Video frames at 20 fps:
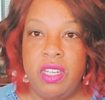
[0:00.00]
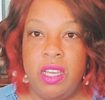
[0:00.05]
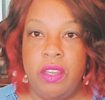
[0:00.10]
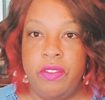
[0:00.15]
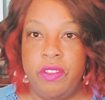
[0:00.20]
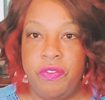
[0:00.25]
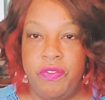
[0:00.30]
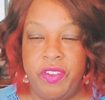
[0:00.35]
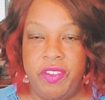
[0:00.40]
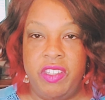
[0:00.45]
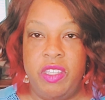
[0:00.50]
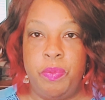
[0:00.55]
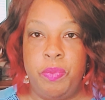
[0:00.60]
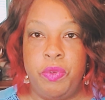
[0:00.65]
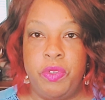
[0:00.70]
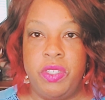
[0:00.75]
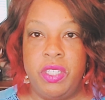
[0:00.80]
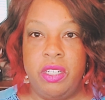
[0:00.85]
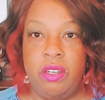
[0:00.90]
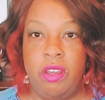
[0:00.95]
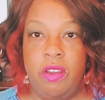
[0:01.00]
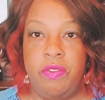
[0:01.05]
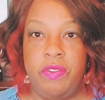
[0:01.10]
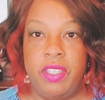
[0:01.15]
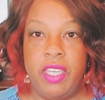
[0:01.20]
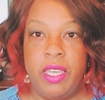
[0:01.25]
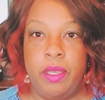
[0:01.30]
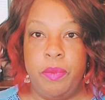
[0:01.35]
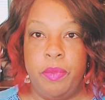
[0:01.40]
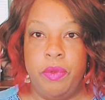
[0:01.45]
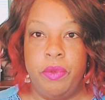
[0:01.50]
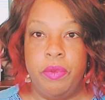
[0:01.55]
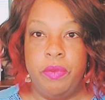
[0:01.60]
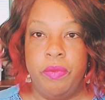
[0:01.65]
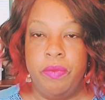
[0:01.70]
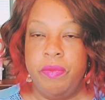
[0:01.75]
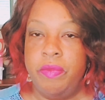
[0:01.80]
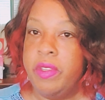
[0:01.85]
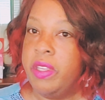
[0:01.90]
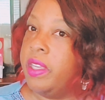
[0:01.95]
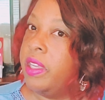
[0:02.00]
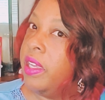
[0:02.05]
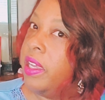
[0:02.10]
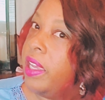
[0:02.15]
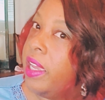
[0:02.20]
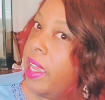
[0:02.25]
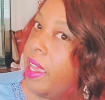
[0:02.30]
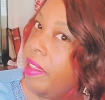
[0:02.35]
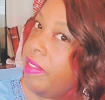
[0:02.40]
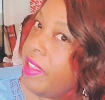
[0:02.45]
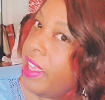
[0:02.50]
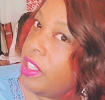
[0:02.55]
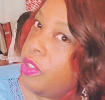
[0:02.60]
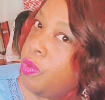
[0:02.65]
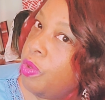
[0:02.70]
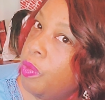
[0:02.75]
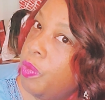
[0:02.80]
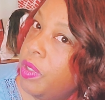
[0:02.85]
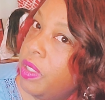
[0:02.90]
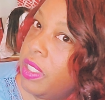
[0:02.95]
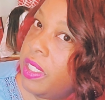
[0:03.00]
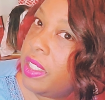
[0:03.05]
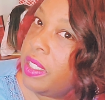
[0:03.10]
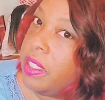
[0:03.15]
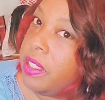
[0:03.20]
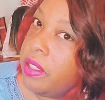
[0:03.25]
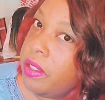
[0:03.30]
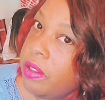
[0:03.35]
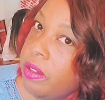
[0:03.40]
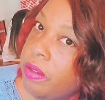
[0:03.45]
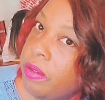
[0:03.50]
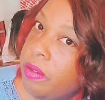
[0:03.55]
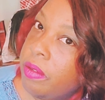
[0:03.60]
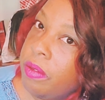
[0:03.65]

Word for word: the 50% off table. And that's what we did here.